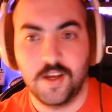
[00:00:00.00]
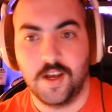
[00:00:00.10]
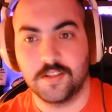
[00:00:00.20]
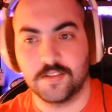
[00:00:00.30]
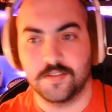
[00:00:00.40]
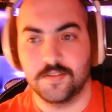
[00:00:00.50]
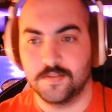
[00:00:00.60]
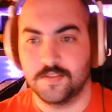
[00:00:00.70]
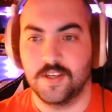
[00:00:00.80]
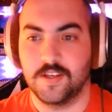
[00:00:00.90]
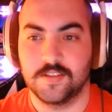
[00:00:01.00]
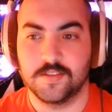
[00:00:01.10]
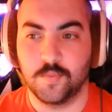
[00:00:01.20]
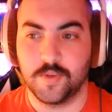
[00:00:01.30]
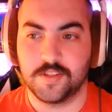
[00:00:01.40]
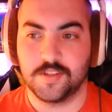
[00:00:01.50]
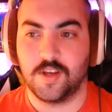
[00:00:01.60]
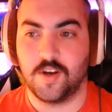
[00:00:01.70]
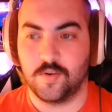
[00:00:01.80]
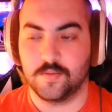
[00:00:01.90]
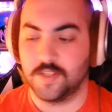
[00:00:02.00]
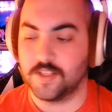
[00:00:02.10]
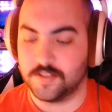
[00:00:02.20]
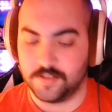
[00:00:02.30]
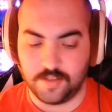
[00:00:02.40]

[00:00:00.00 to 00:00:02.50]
And yeah, with how like